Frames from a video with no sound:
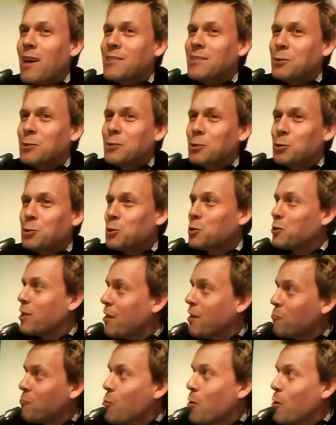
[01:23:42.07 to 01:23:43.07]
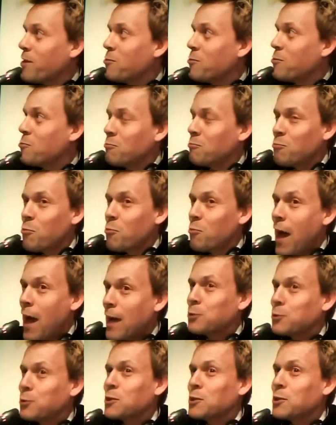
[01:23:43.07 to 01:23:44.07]
As in you just have one
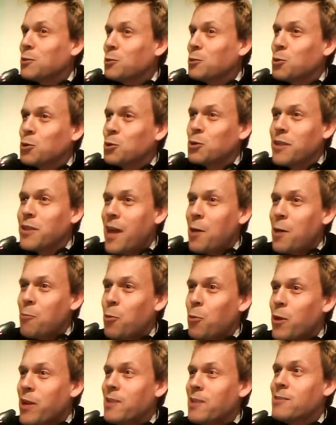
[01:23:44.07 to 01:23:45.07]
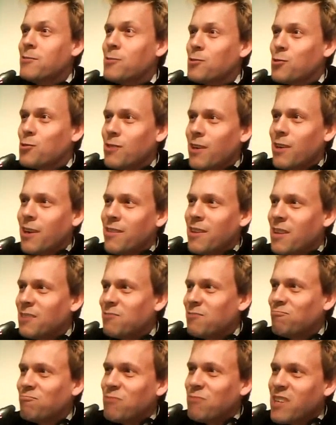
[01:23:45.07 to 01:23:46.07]
actor usually that wins, and
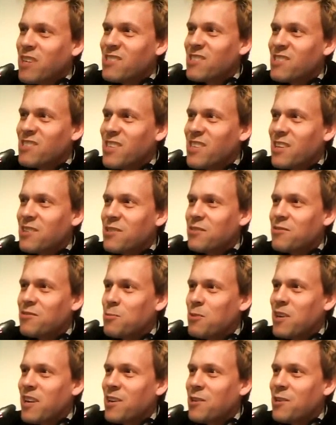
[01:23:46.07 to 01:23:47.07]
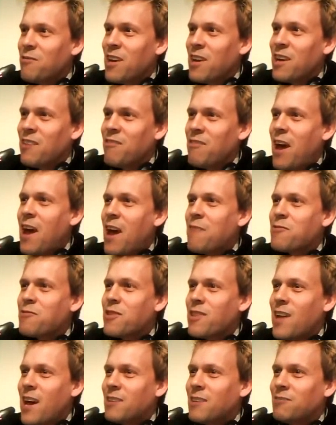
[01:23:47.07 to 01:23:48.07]
then his incentive to be innovative
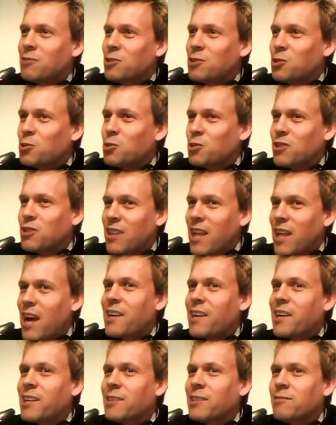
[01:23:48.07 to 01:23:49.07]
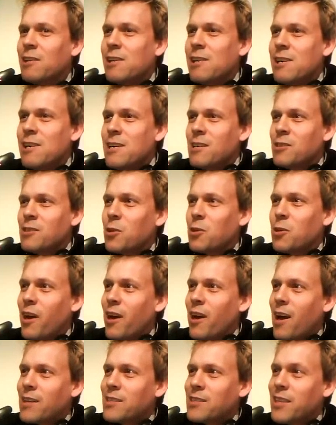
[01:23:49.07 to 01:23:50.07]
after that is usually lacking. So
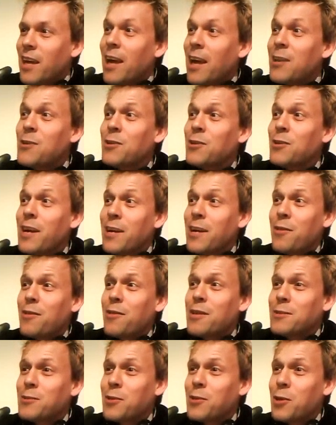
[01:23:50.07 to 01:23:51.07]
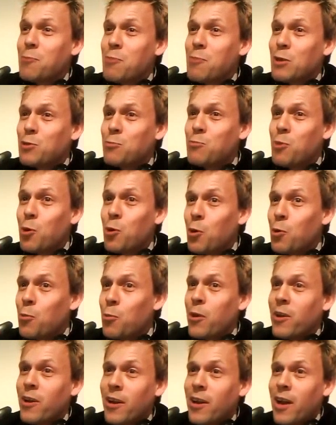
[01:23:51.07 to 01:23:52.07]
I tend to like things that are much more
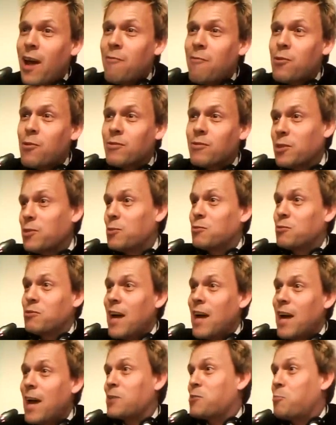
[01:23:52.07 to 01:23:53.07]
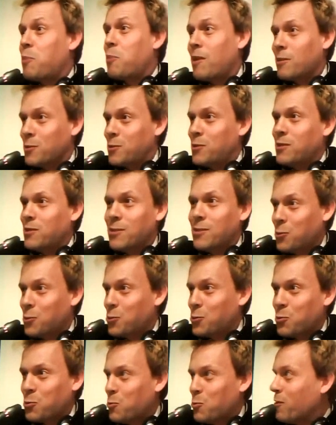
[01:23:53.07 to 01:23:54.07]
open and have a, you know, tax policy is a
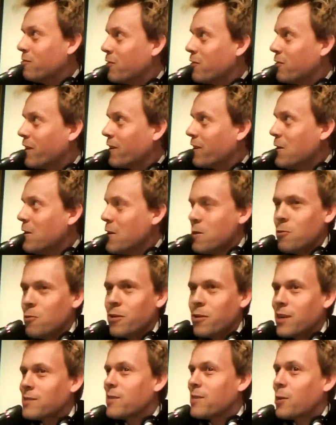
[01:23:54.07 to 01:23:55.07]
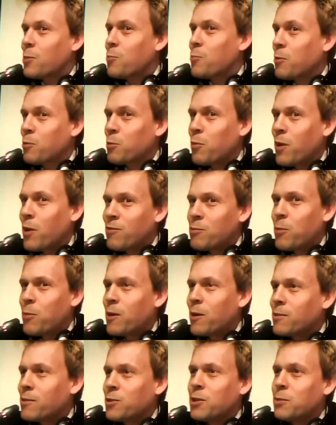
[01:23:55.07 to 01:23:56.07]
good one, right? Or that's not a public-private
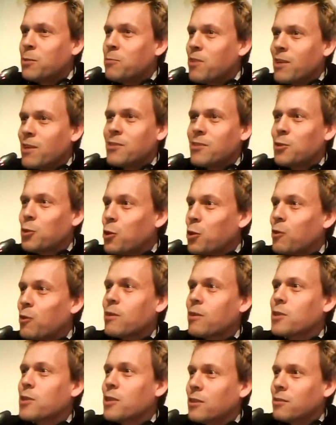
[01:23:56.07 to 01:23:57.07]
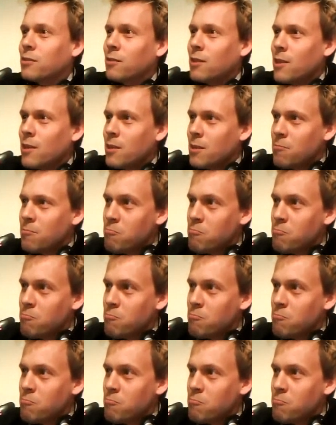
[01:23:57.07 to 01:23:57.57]
partnership that is encouraging